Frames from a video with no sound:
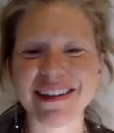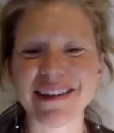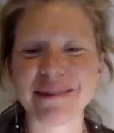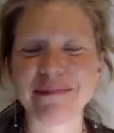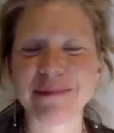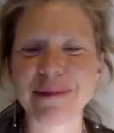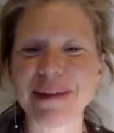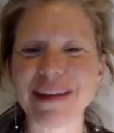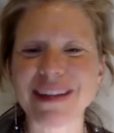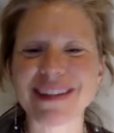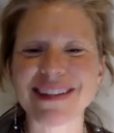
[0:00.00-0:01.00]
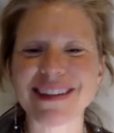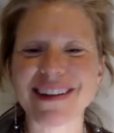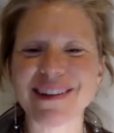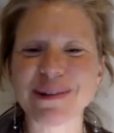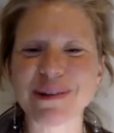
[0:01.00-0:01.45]
Maybe it's
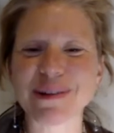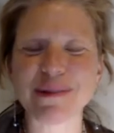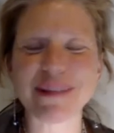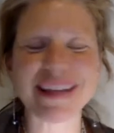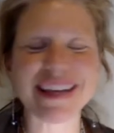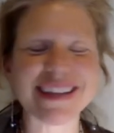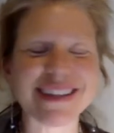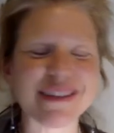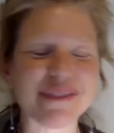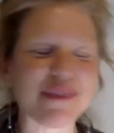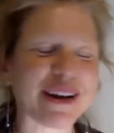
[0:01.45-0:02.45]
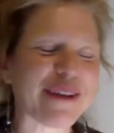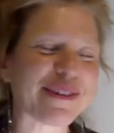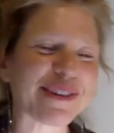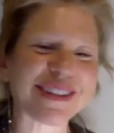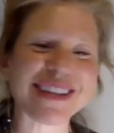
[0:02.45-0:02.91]
also a release of
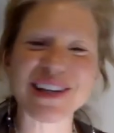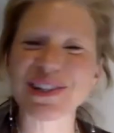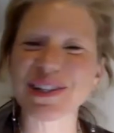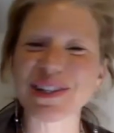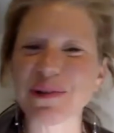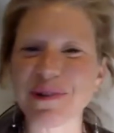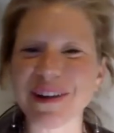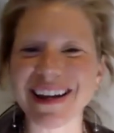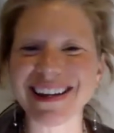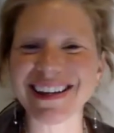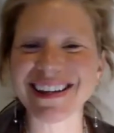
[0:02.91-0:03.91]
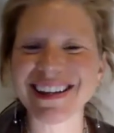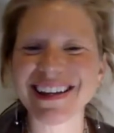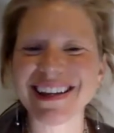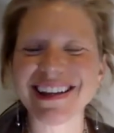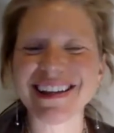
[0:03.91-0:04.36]
whatever session you were in
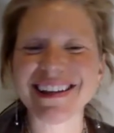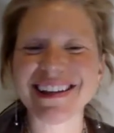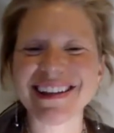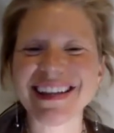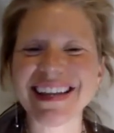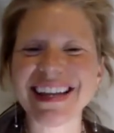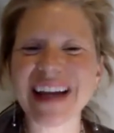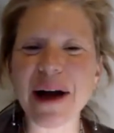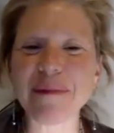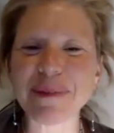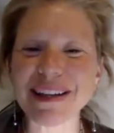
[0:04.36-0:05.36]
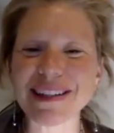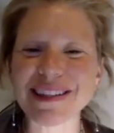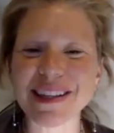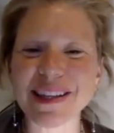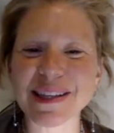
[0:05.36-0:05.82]
leading up
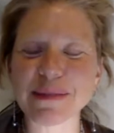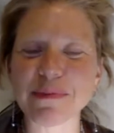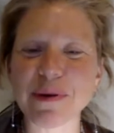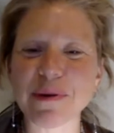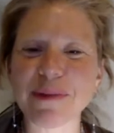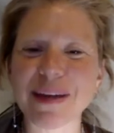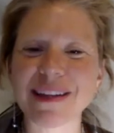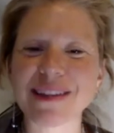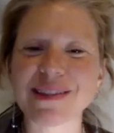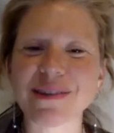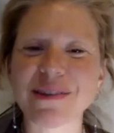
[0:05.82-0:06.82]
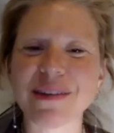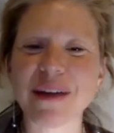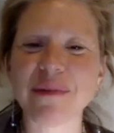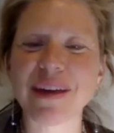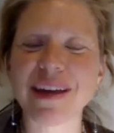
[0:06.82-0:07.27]
into this moment so
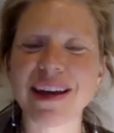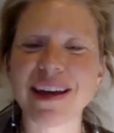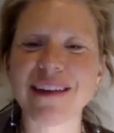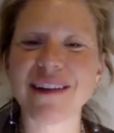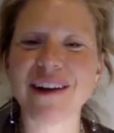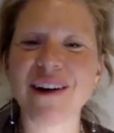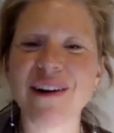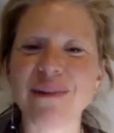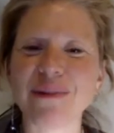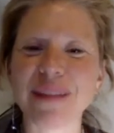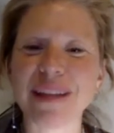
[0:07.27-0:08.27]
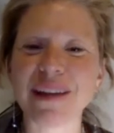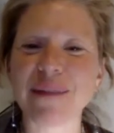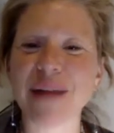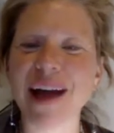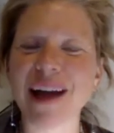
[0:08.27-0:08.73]
that we can all really
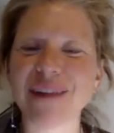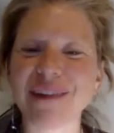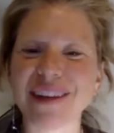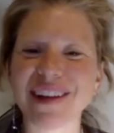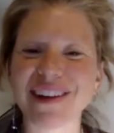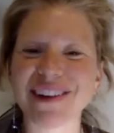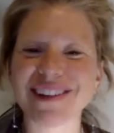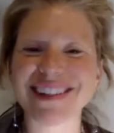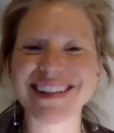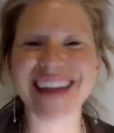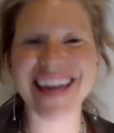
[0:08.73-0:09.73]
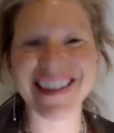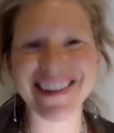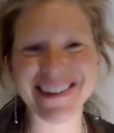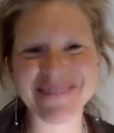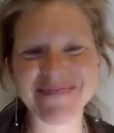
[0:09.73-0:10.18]
arrive here
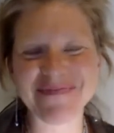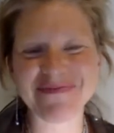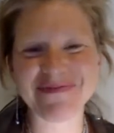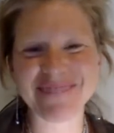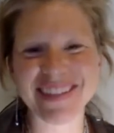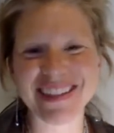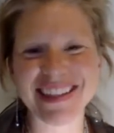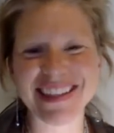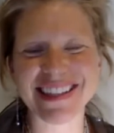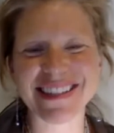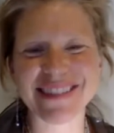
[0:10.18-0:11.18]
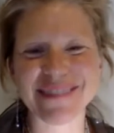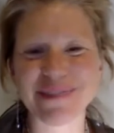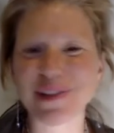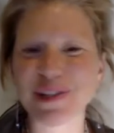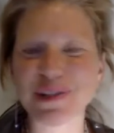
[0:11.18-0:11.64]
together in this
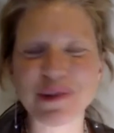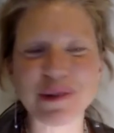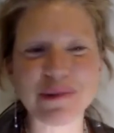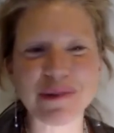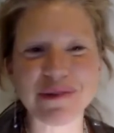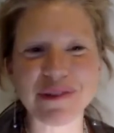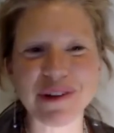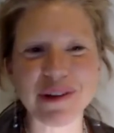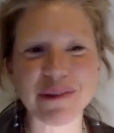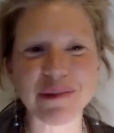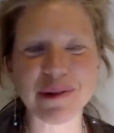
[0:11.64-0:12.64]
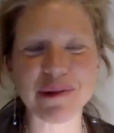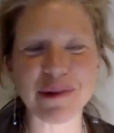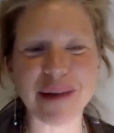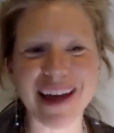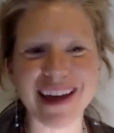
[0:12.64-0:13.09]
virtual but very real
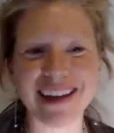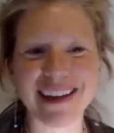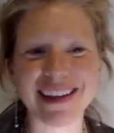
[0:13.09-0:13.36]
way.